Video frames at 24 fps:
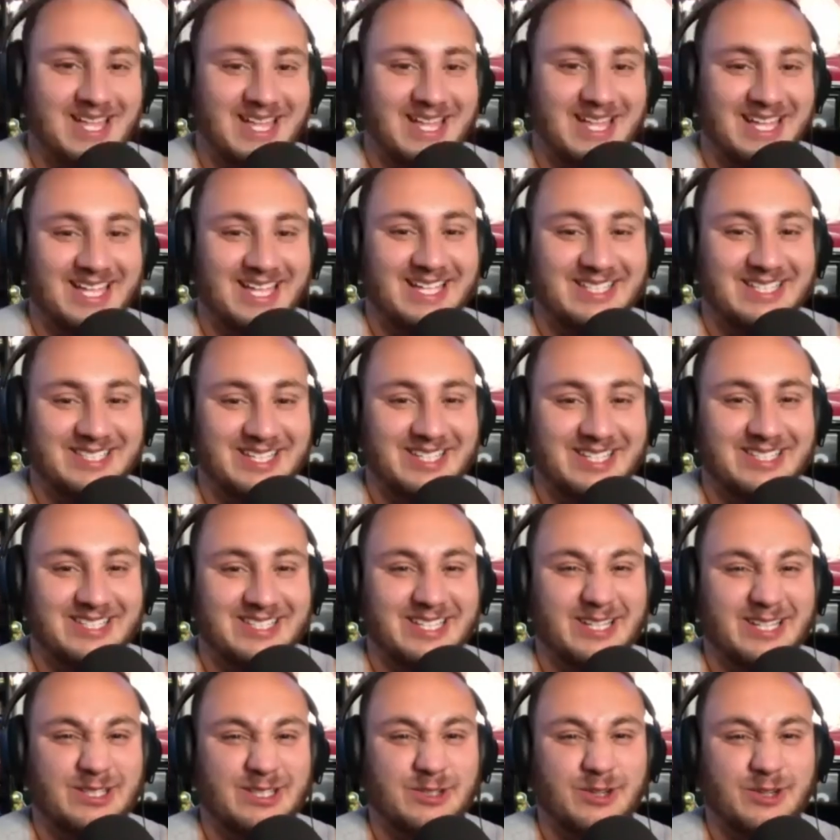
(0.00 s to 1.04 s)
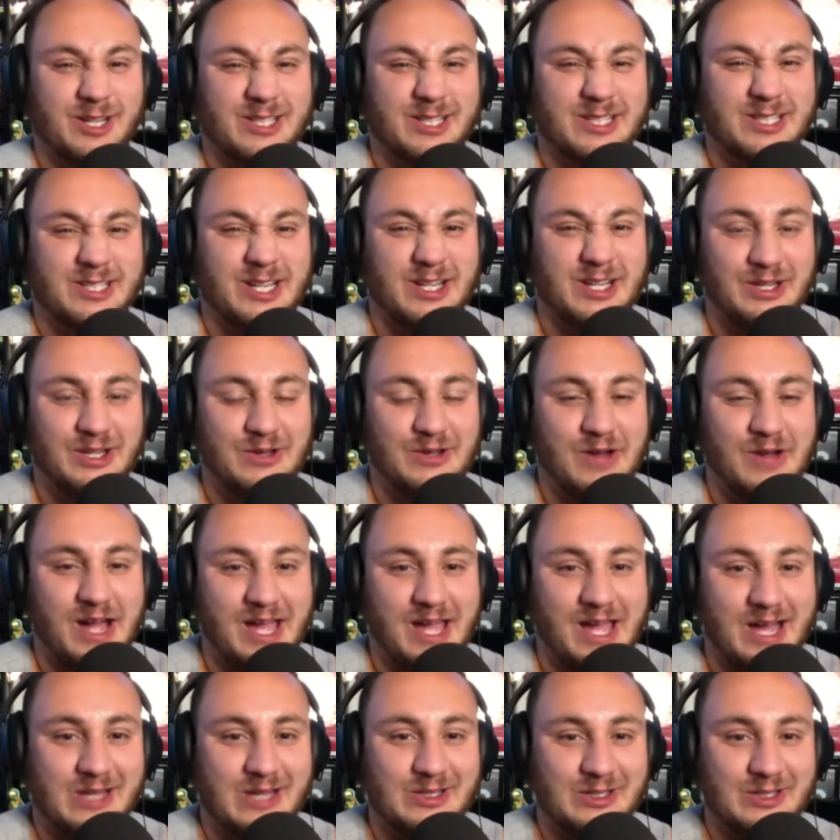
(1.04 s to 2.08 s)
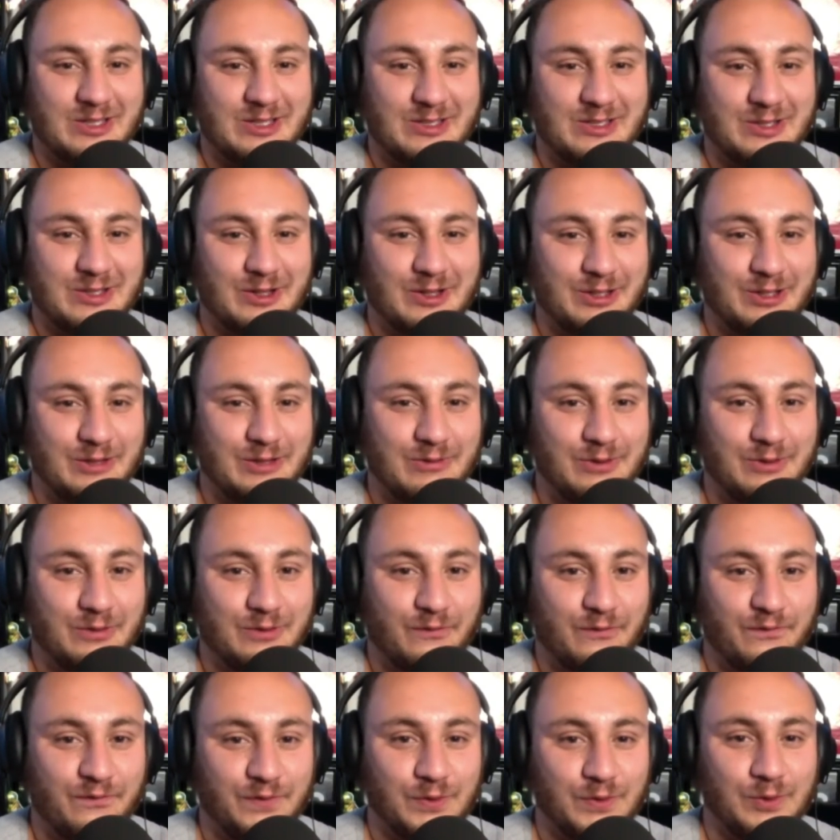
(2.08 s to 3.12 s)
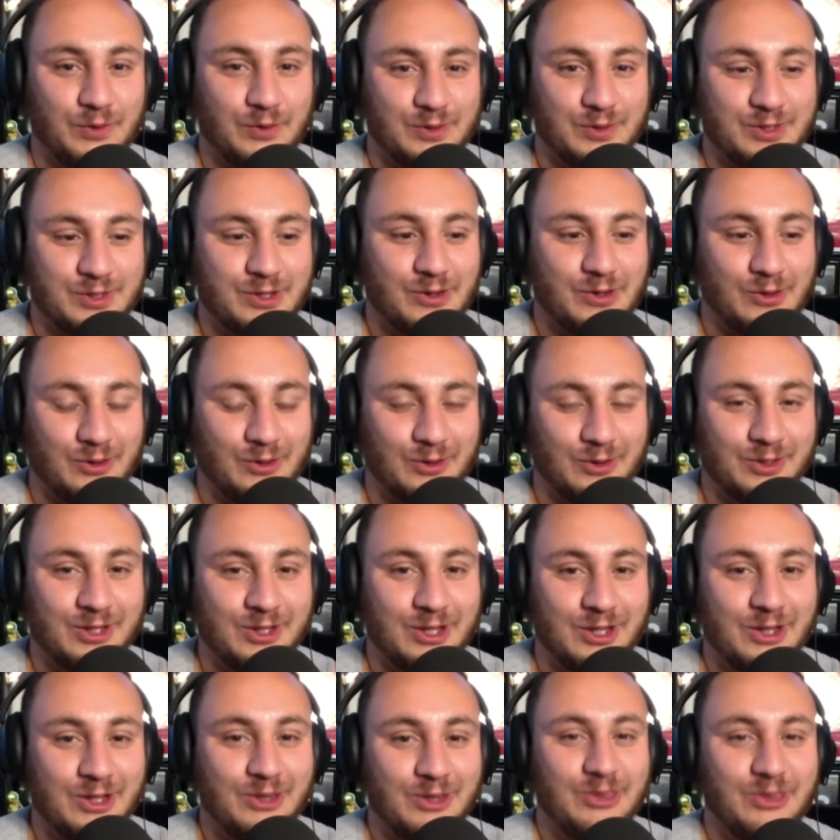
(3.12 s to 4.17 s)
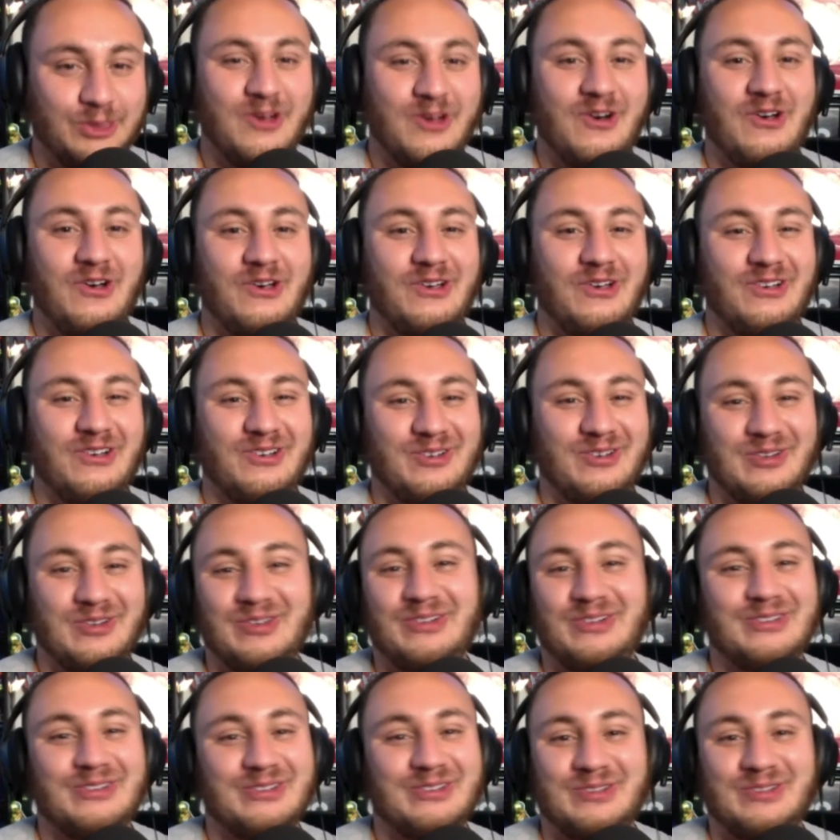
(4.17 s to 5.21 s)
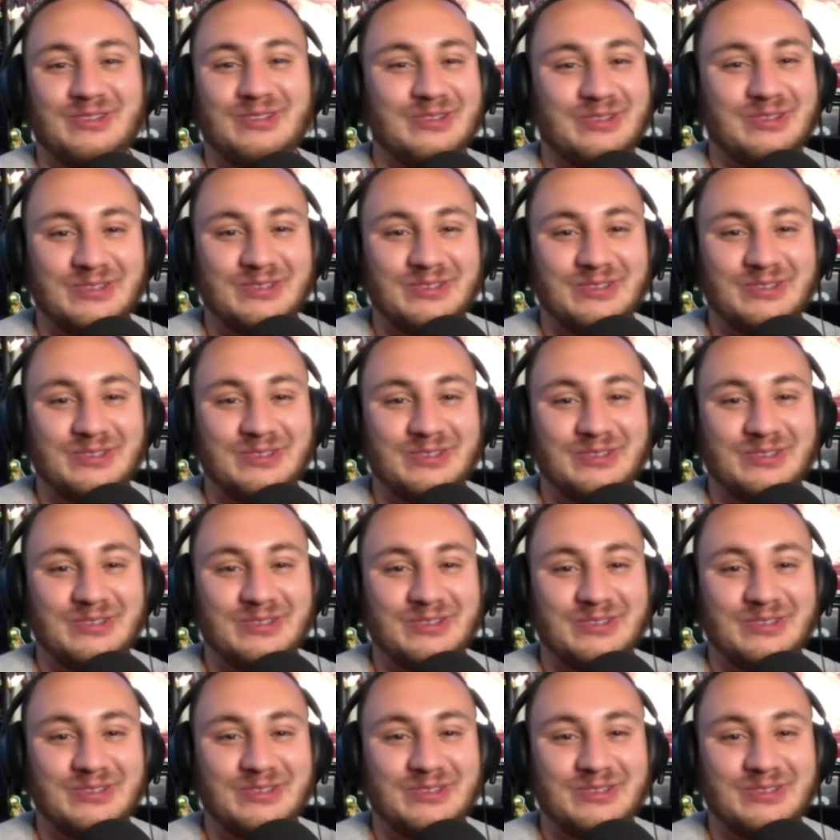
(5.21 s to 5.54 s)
he's like, tricks on you. I actually sold you fool's gold. No.